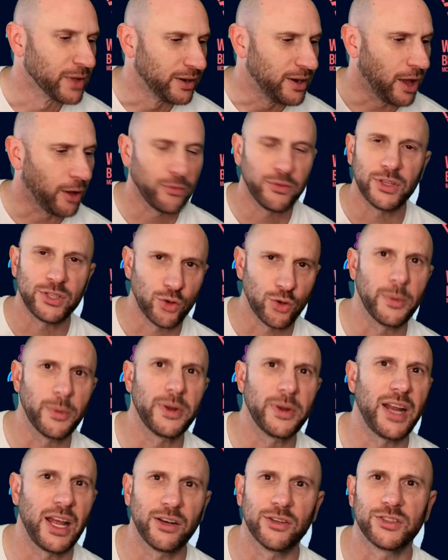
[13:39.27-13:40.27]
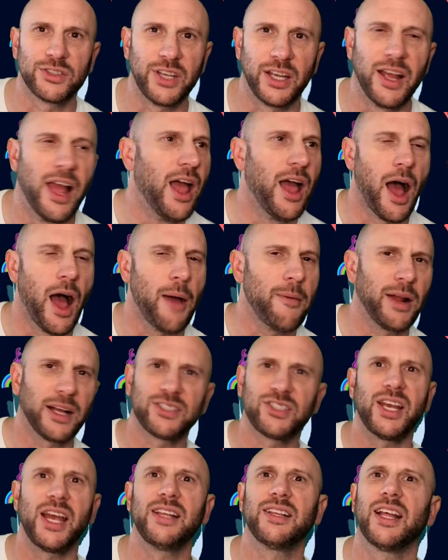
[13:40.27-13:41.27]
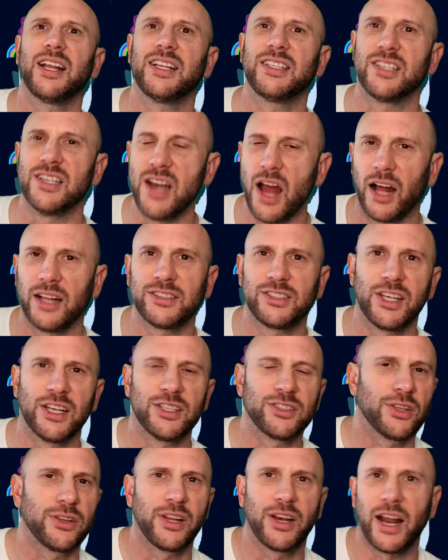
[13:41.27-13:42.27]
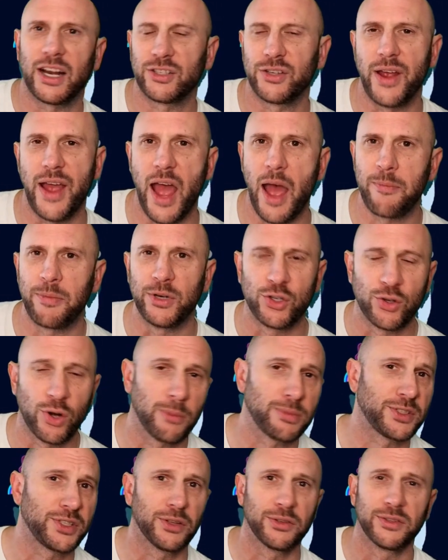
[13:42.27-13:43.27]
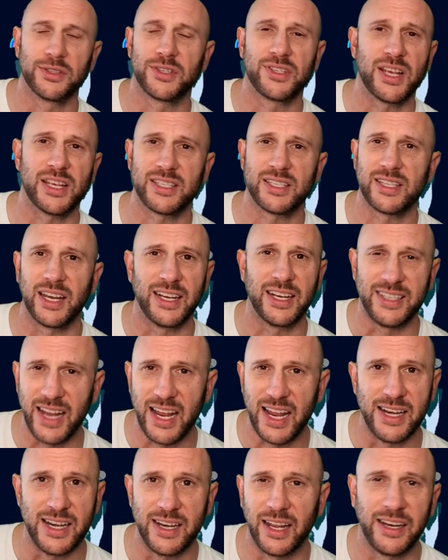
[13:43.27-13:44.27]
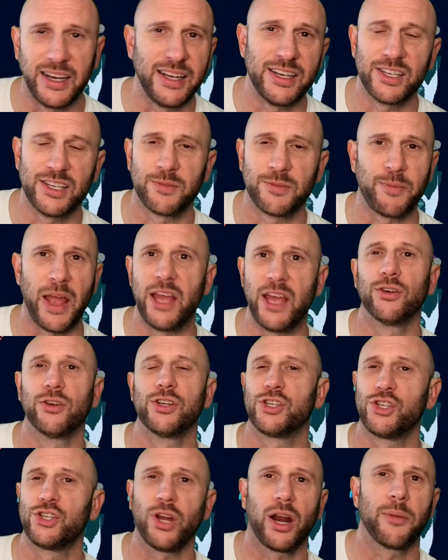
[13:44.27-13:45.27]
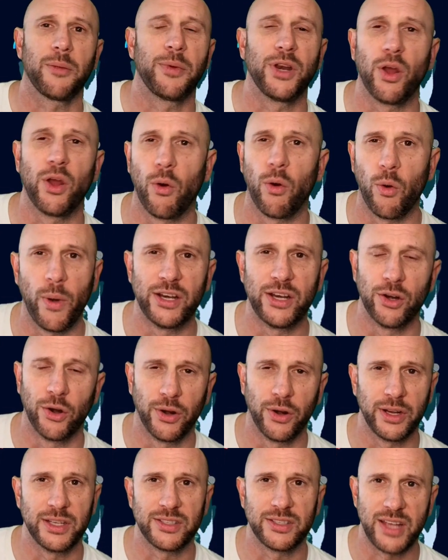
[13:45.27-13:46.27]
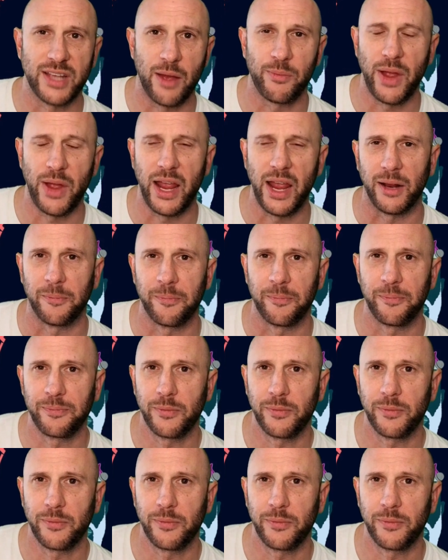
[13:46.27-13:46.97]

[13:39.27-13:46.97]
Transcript: Now, the Stormy Daniels thing, I'm not saying that it's nonsense or that it actually happened. Trump still insists that it didn't, and he just paid her to shut up and go away during his campaign.